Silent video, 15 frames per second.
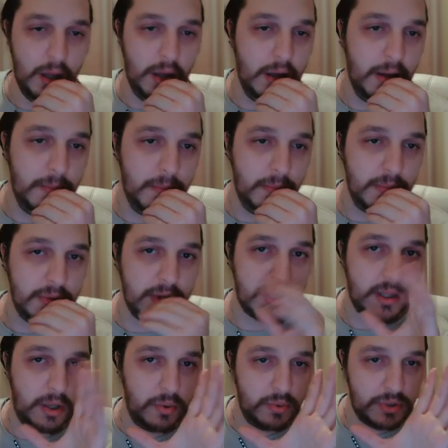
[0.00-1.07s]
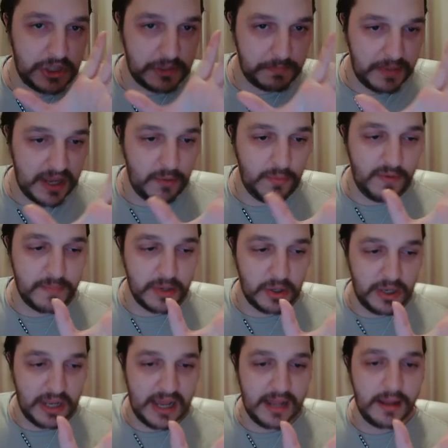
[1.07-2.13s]
So just bear with me
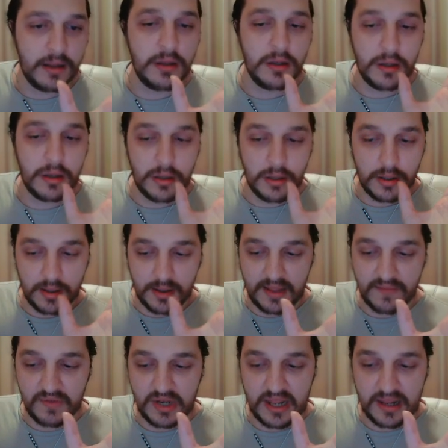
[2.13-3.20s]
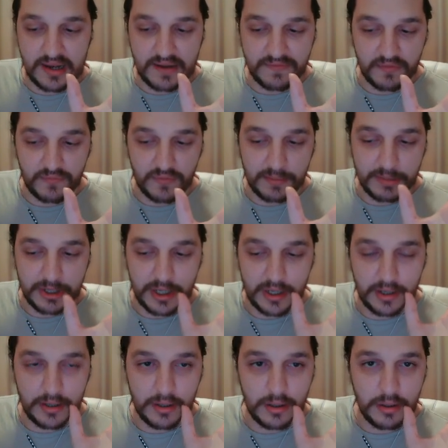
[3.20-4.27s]
on that. 7 days left of
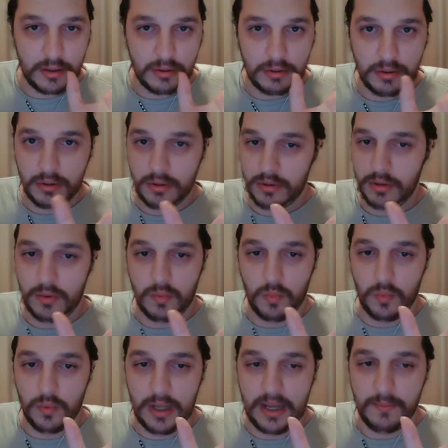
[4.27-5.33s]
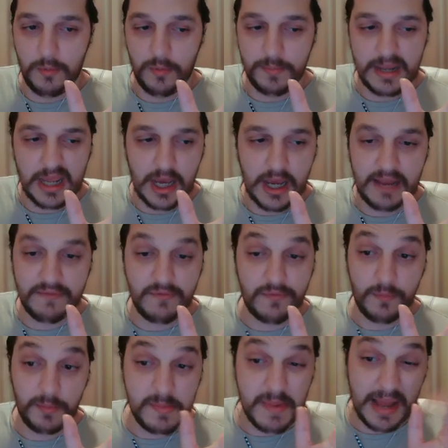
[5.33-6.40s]
Ramadan, and we'll be
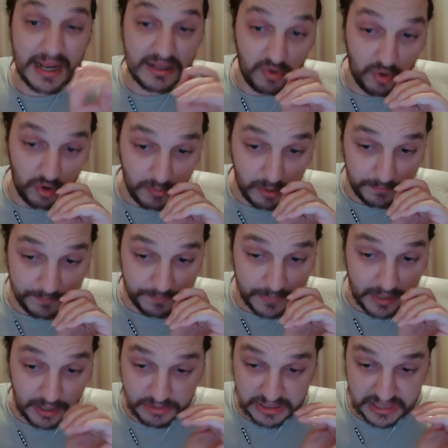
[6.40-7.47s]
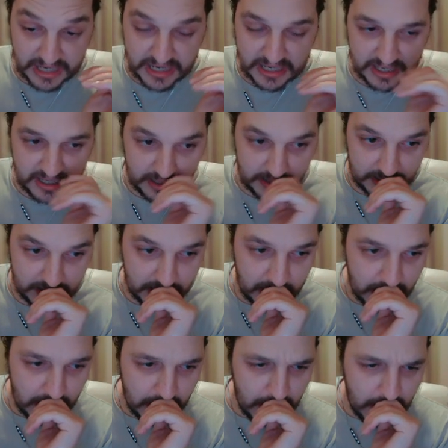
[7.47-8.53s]
everything will be back to normal. I'm just taking it easy.
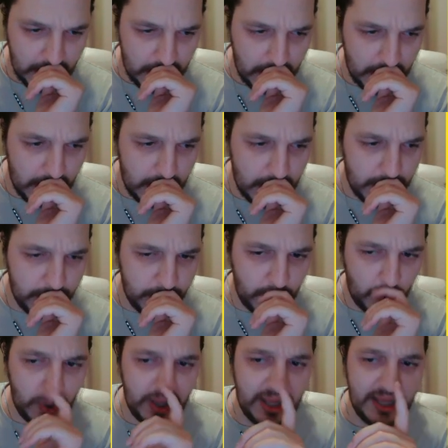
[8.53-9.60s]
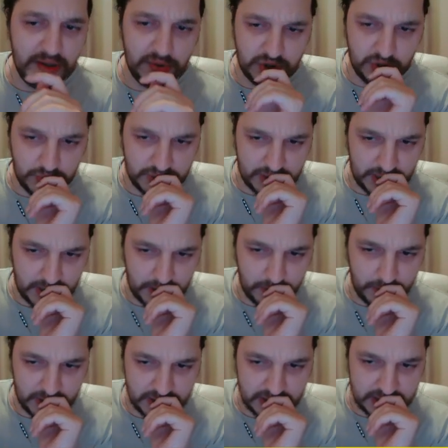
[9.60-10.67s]
What else was I
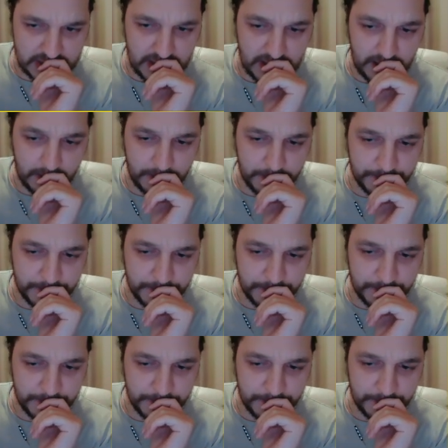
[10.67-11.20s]
going to say?